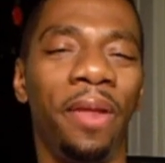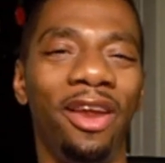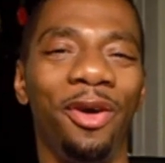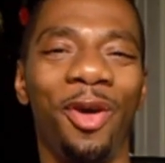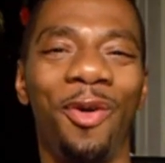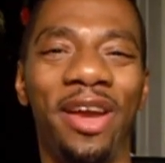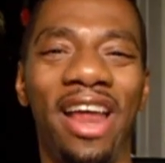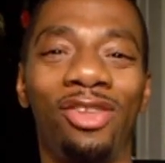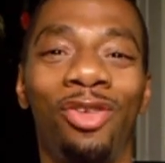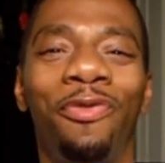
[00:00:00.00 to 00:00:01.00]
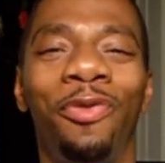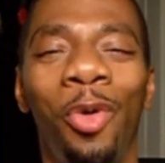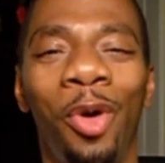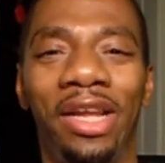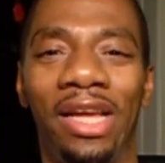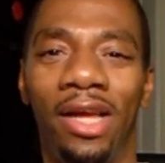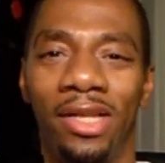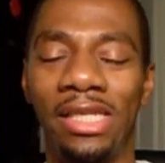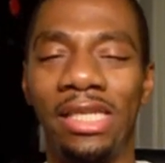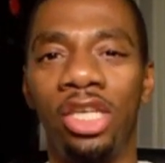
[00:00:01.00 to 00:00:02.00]
You know, they are planning on going down
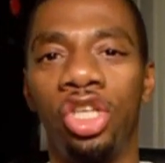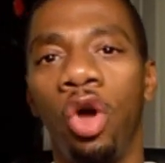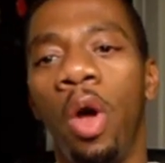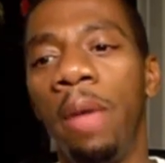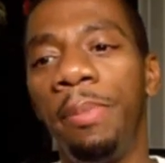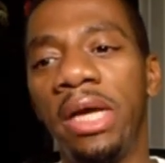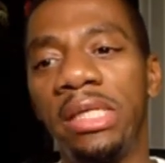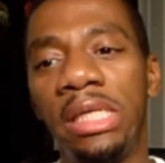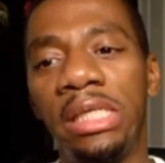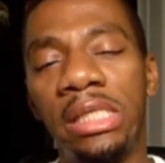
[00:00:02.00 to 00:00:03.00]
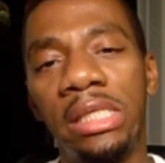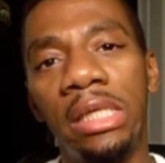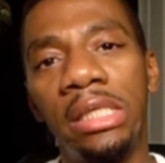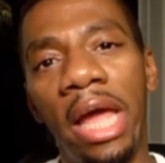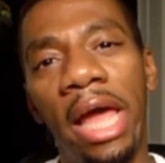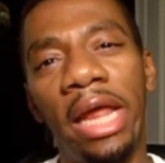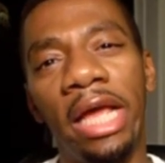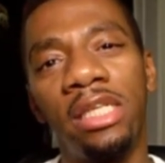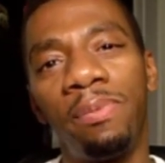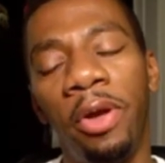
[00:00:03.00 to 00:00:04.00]
to Florida to see his show because it
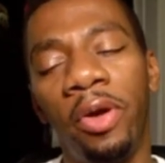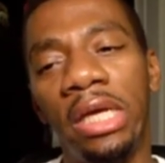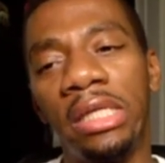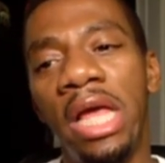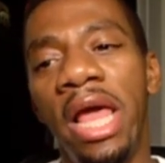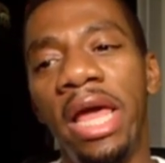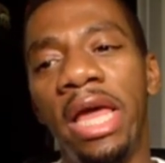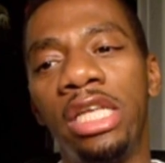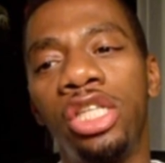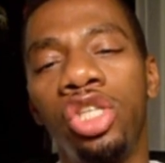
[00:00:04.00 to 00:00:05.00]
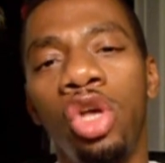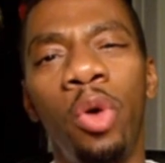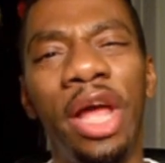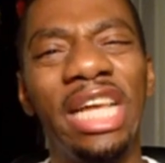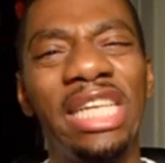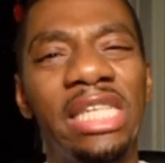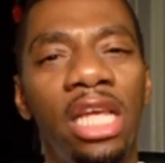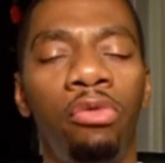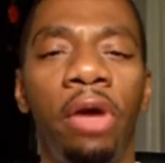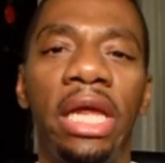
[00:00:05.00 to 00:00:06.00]
is such an experience. It is
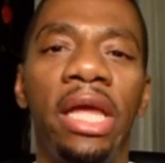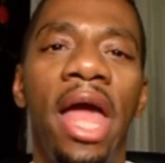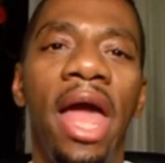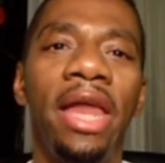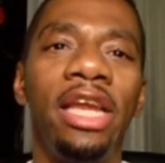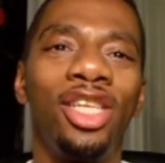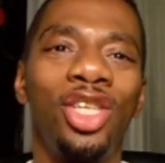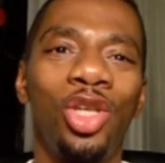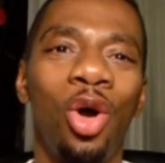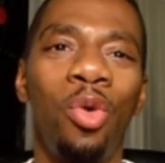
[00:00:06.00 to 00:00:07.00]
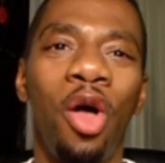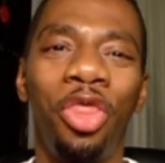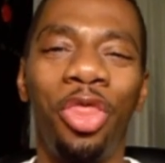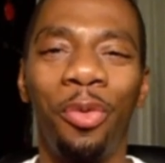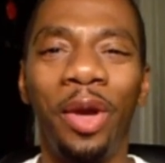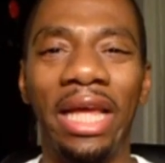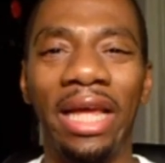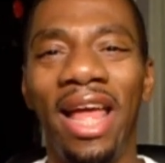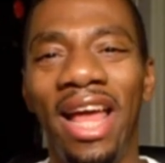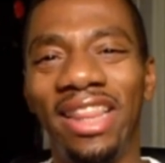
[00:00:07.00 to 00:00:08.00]
so exhilarating and it is
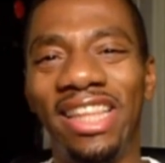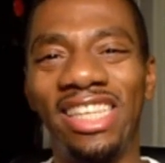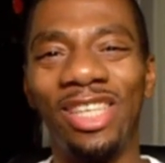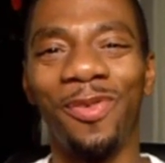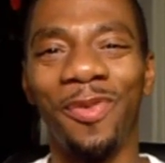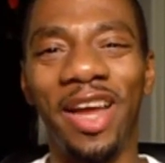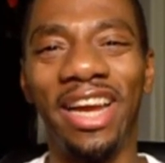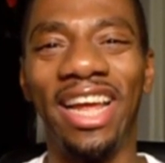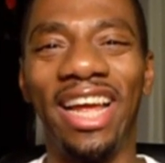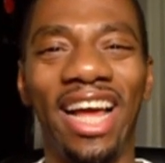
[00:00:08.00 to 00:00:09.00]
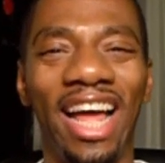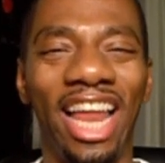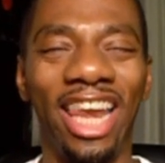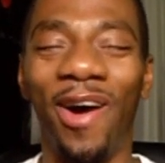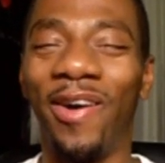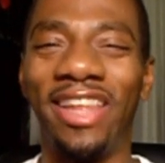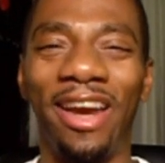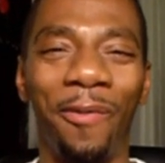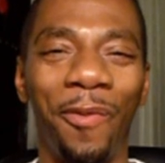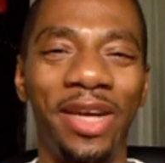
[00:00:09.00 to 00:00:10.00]
so thrilling. This is
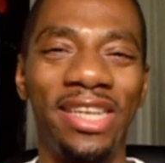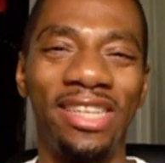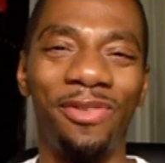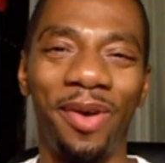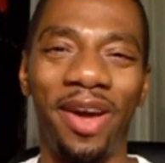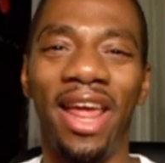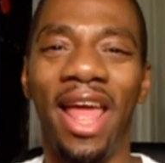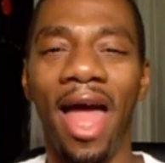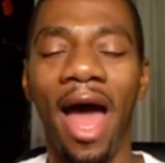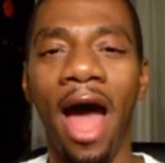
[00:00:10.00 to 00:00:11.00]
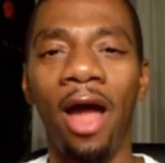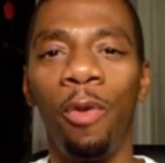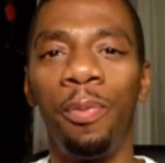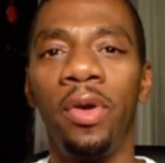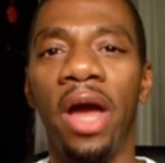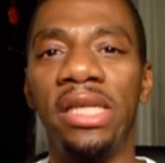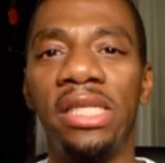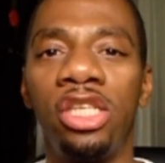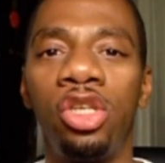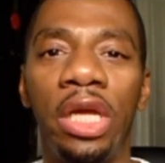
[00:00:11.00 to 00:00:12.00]
running longer than I wanted it to run.
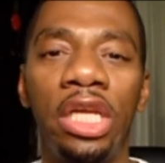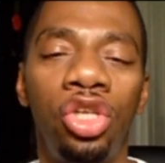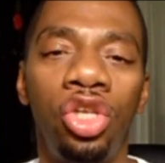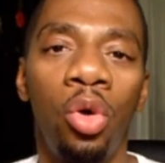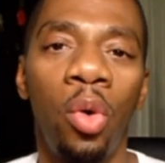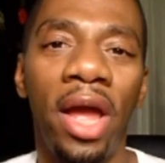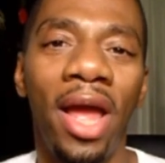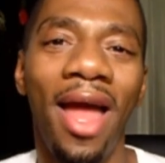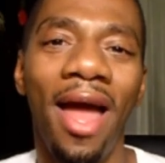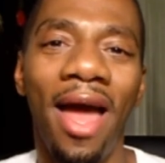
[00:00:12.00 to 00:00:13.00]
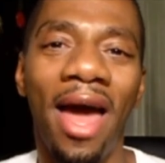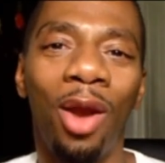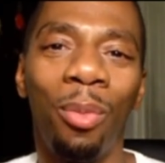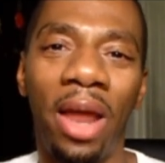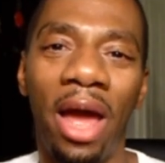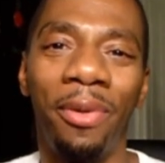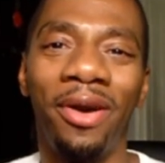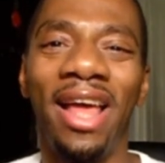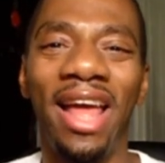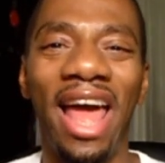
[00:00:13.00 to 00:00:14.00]
I hope you guys get to enjoy
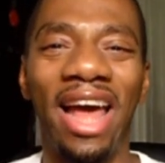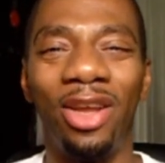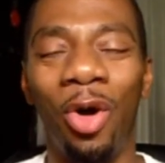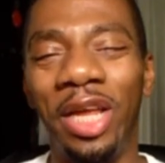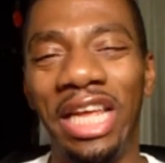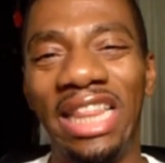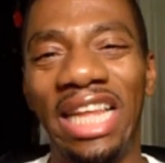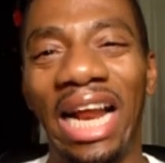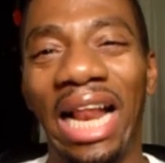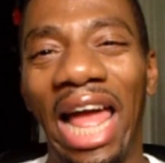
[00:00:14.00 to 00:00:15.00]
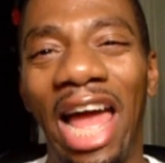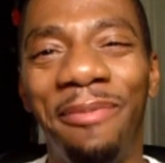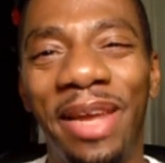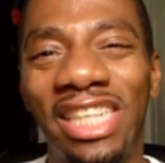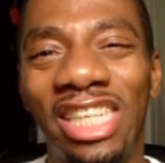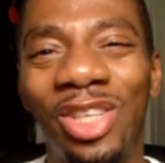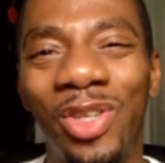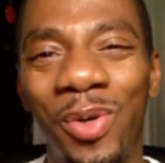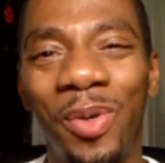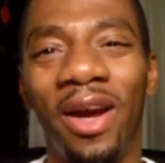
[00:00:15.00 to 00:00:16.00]
Adam Lambert and in the
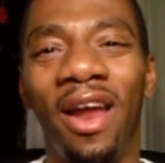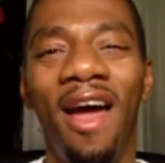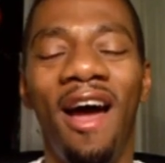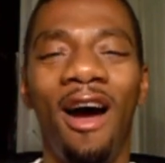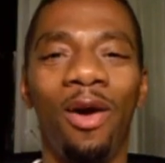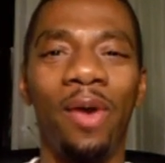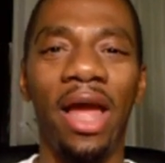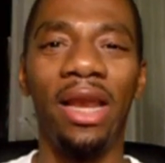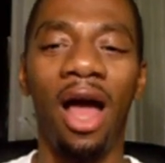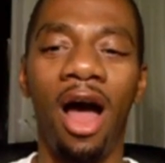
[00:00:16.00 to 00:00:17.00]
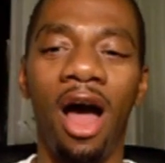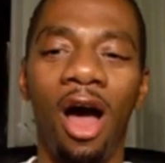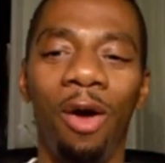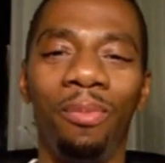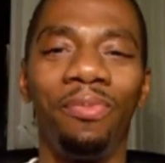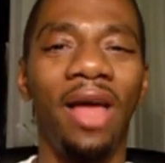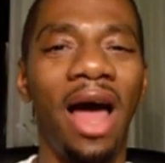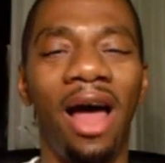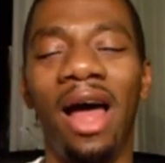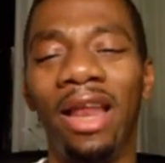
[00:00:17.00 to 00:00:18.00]
Glam Nation tour. All right.
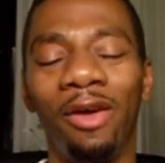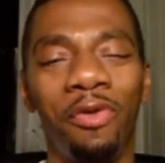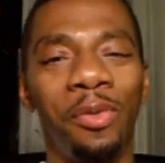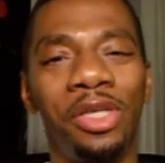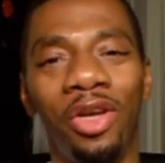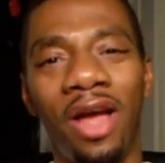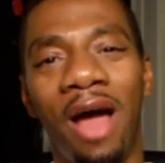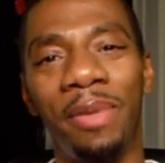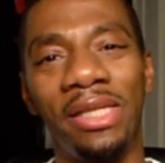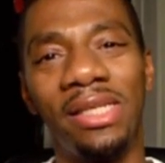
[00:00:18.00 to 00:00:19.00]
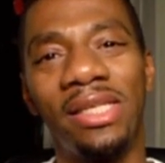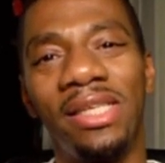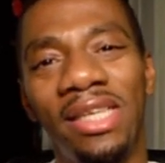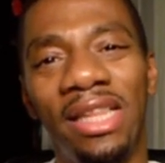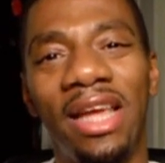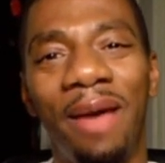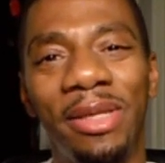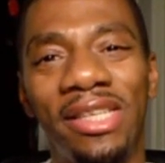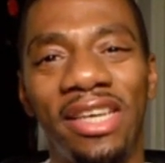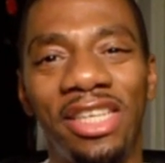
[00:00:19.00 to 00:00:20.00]
I look forward to your
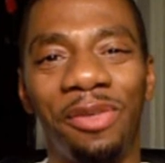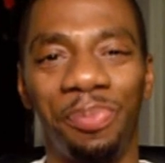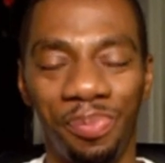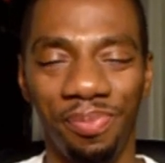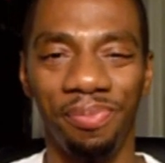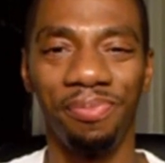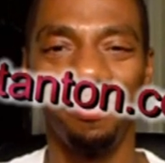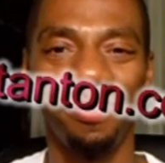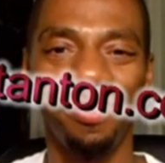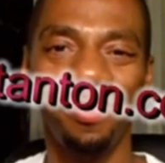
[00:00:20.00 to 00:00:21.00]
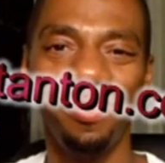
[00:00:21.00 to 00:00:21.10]
comments in the comment section.